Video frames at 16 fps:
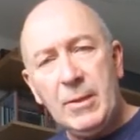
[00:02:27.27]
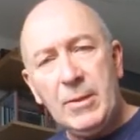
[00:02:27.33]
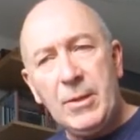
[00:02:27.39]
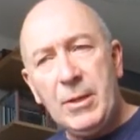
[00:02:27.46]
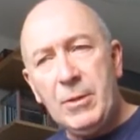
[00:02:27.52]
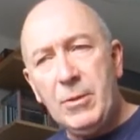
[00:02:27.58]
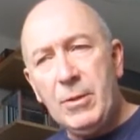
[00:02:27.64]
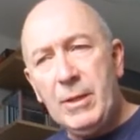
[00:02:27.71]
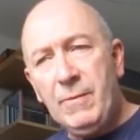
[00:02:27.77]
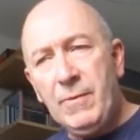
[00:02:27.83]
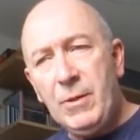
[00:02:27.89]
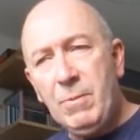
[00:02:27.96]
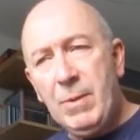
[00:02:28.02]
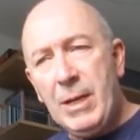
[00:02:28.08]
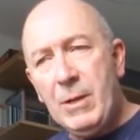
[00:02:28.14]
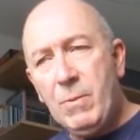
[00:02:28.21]
So if
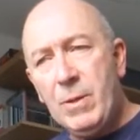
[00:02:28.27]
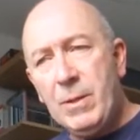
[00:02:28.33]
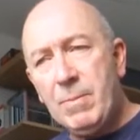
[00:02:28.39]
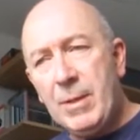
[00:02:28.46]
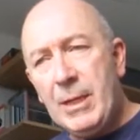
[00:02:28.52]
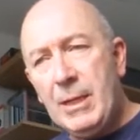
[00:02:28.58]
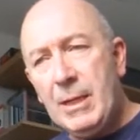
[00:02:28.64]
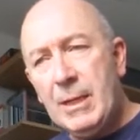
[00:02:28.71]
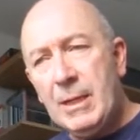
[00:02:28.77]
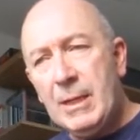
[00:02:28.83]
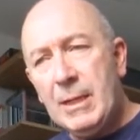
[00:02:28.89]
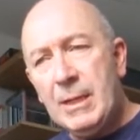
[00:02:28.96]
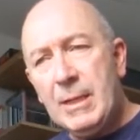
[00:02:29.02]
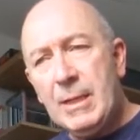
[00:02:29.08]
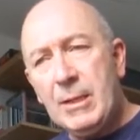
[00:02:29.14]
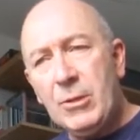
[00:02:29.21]
you bear with me,
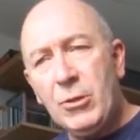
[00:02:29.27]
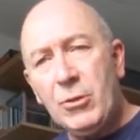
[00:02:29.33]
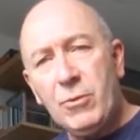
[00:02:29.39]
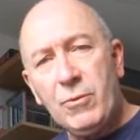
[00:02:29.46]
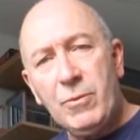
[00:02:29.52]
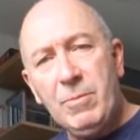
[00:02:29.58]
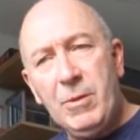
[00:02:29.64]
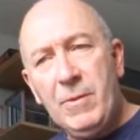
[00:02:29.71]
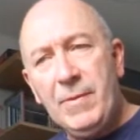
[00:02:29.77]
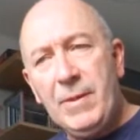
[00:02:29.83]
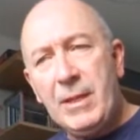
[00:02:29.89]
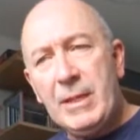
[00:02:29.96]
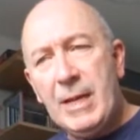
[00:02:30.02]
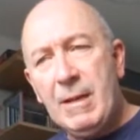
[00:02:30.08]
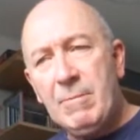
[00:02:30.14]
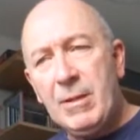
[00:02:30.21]
I shall remove the
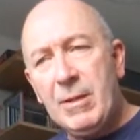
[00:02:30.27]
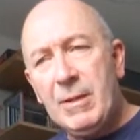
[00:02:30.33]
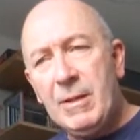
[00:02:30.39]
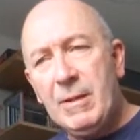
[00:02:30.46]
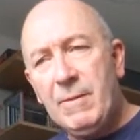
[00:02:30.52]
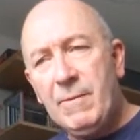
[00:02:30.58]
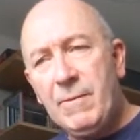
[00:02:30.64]
camera